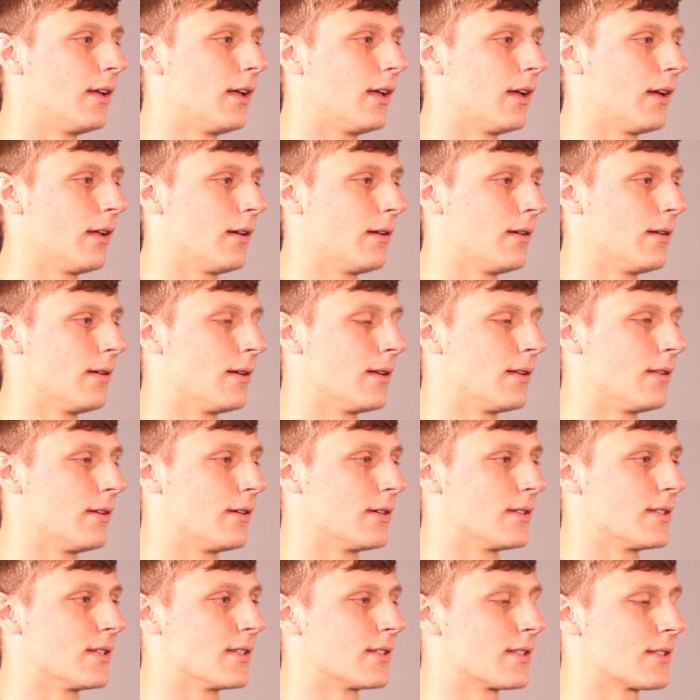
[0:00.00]
And
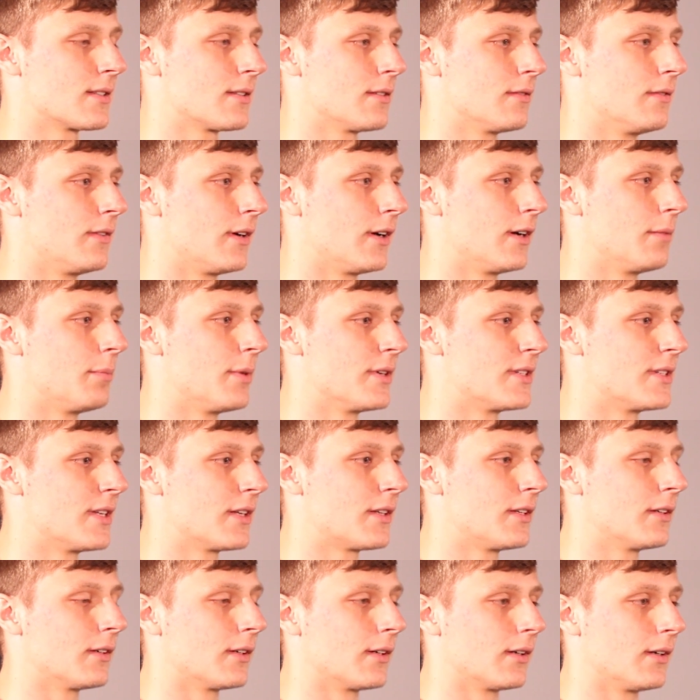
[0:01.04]
there's this very
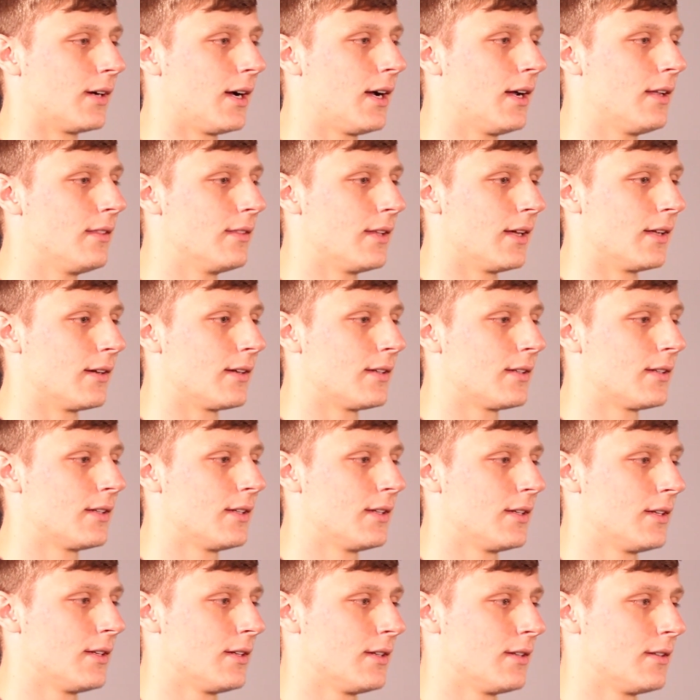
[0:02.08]
particular line that
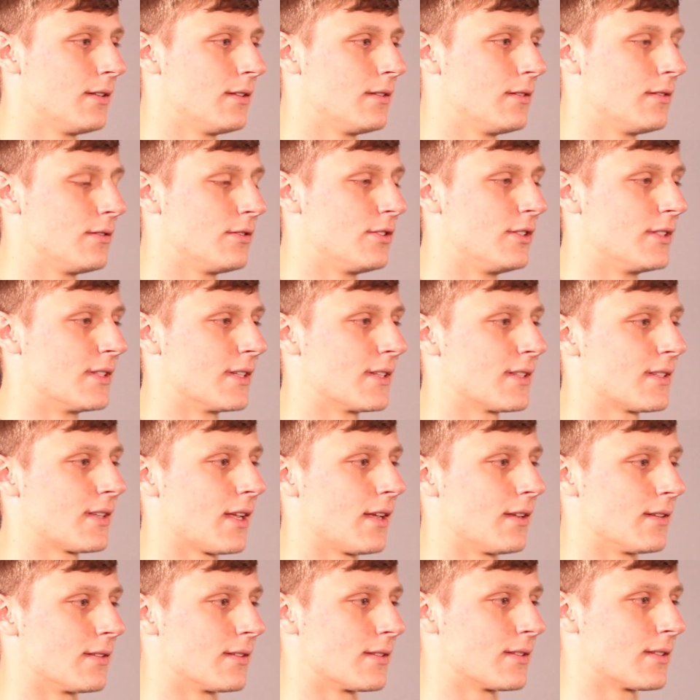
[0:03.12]
Jesus
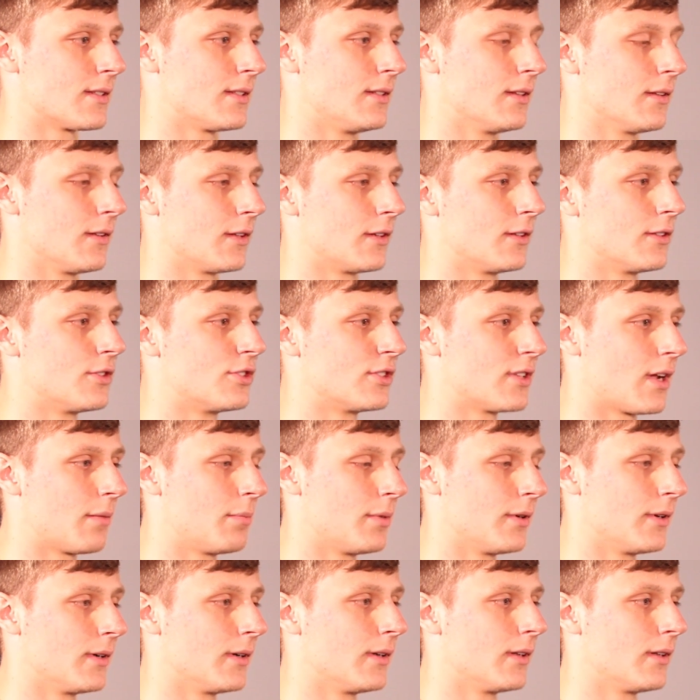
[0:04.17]
says, the Good
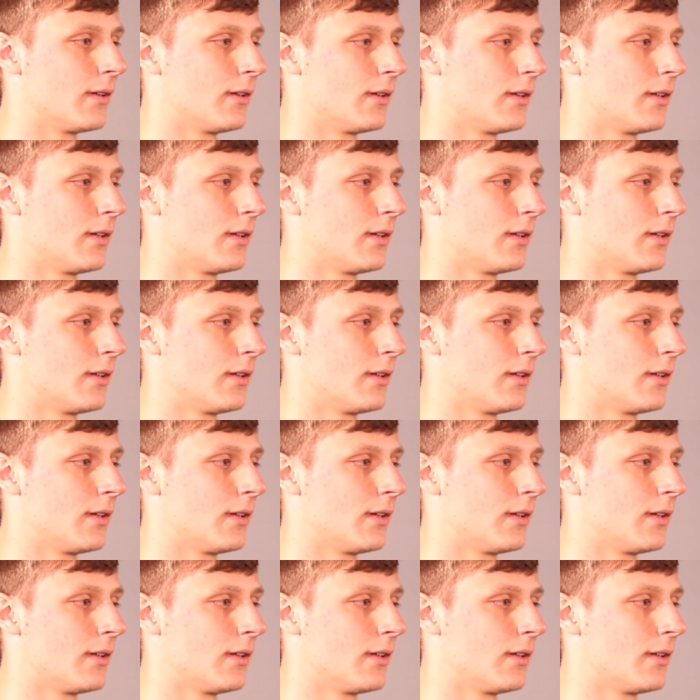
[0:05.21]
Shepherd